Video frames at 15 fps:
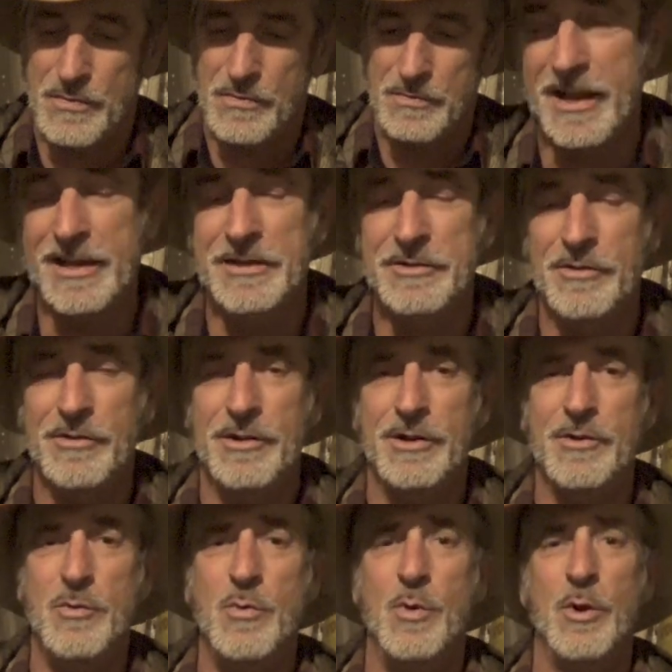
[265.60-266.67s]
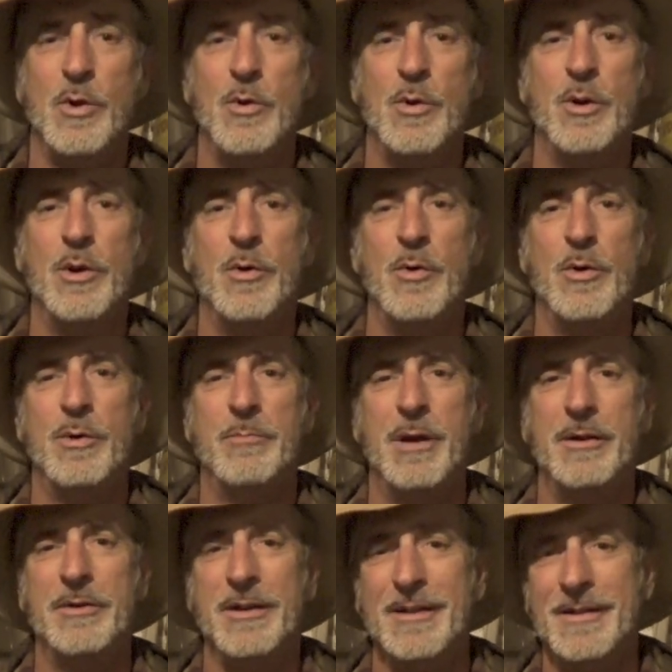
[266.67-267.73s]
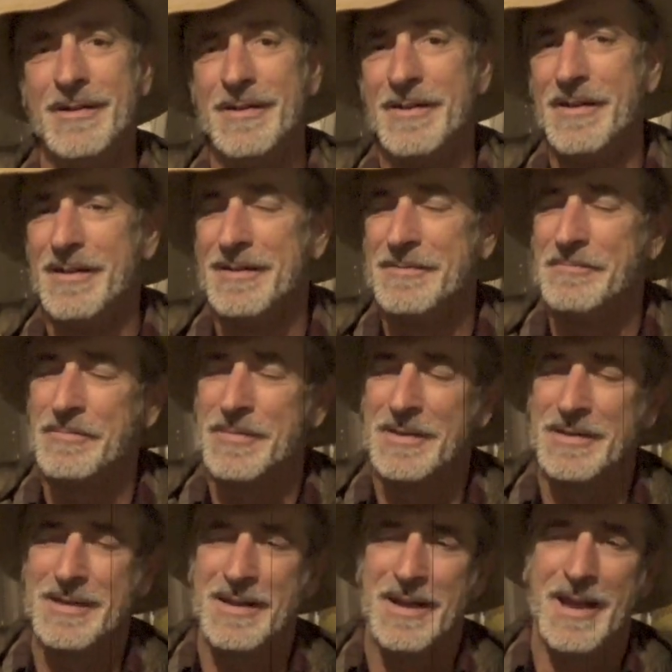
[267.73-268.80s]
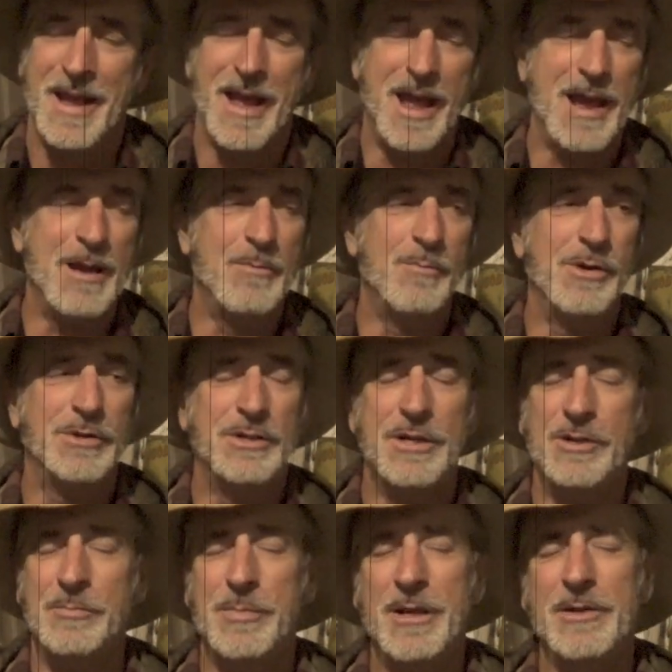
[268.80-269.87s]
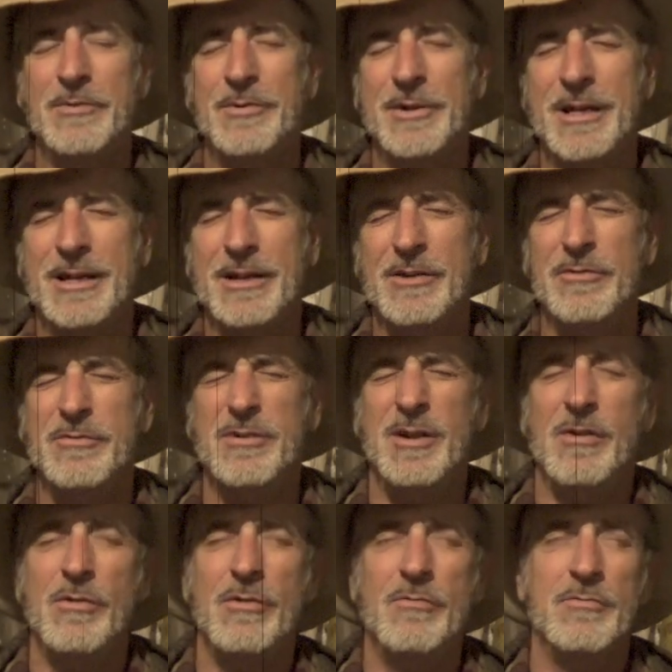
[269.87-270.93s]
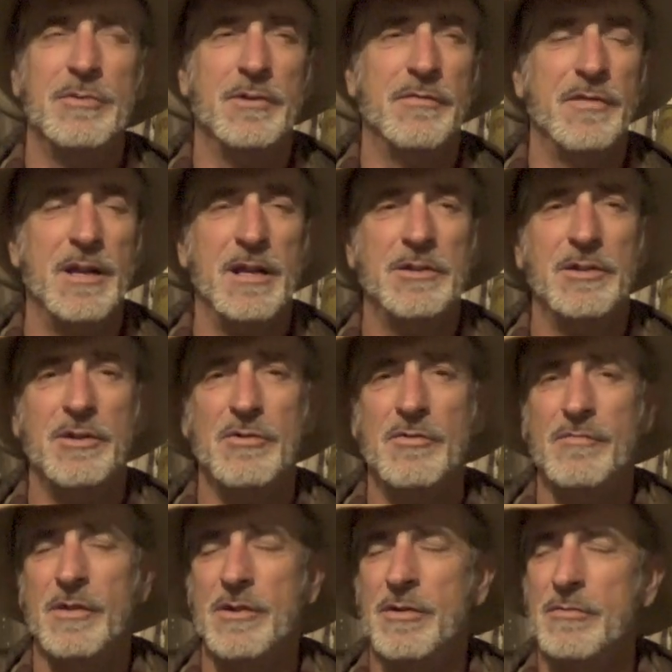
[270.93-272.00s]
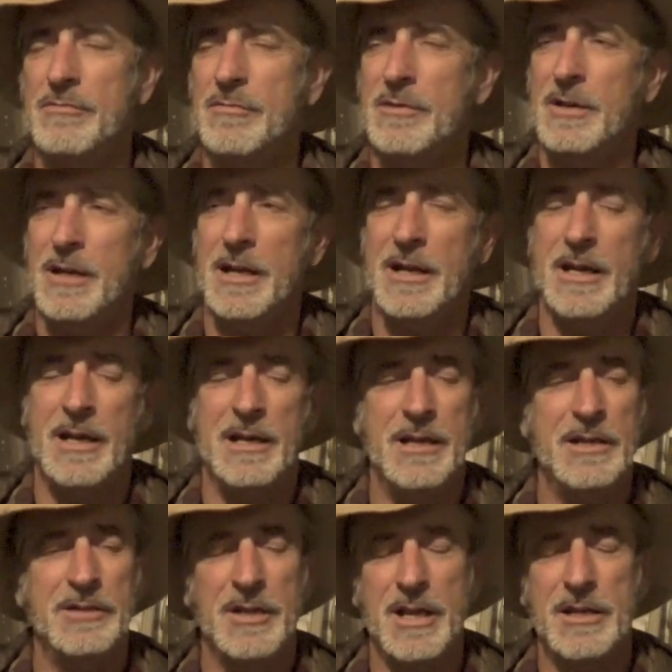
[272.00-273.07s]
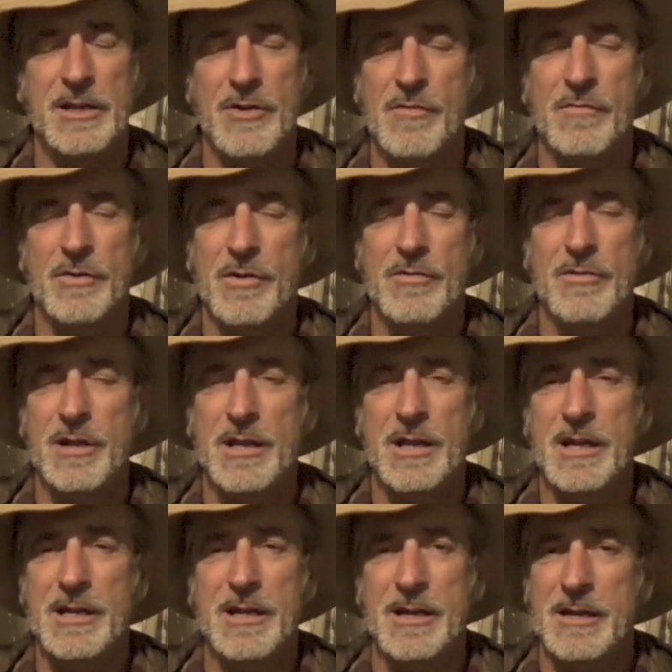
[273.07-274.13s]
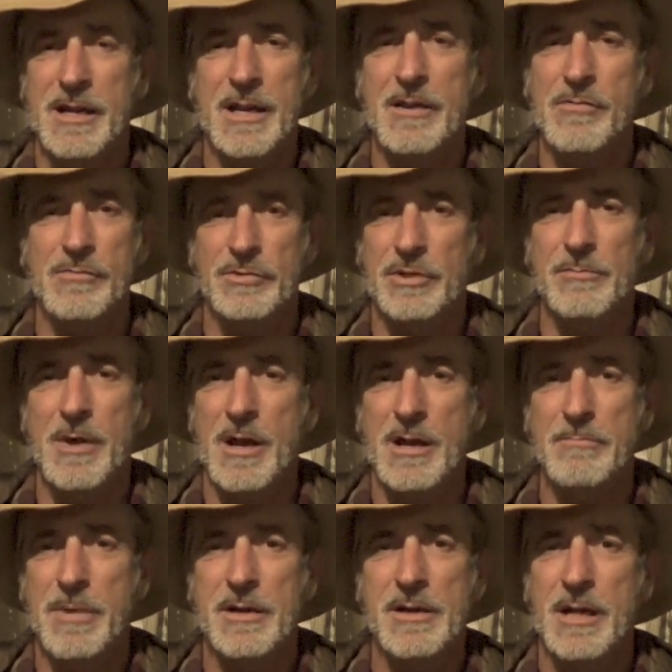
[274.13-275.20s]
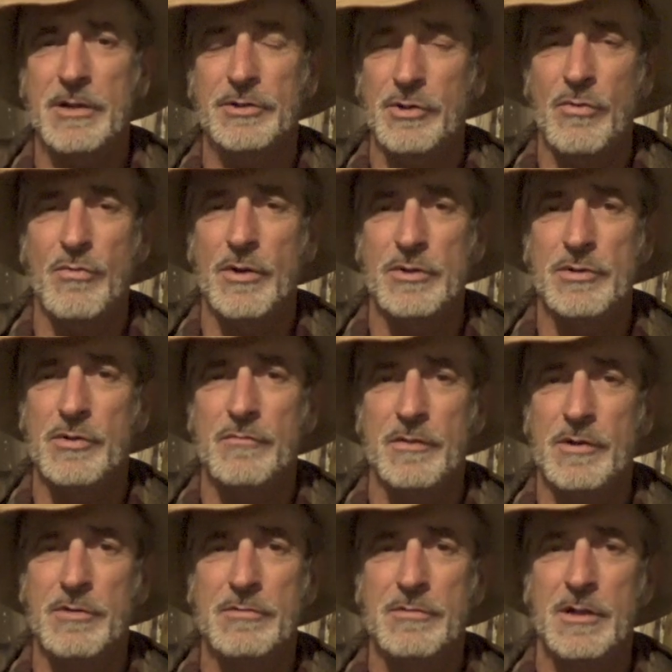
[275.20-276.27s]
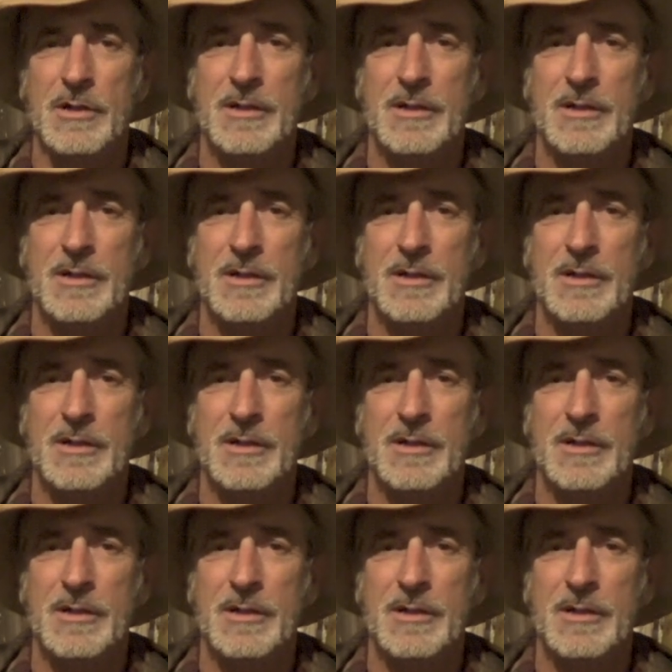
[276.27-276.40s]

and he started going on and on about how much he'd spent on that coat. Oh, it was a fancy overcoat, and this ain't the overcoat he had, and daggone, somebody better not have stole his overcoat.